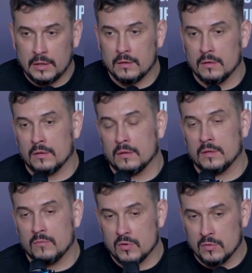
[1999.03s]
We keep
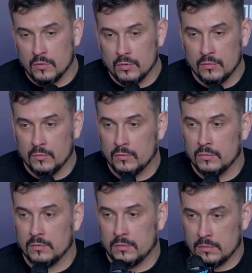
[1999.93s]
involving the
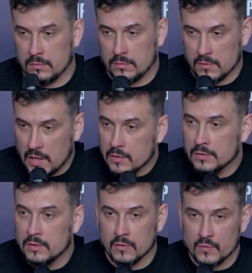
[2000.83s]
families of
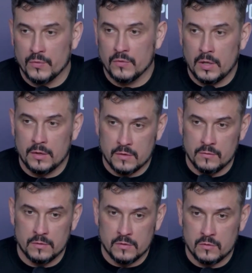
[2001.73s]
those who were
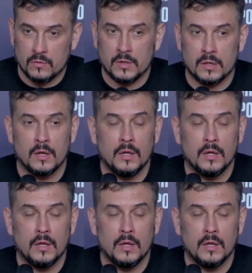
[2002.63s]
set free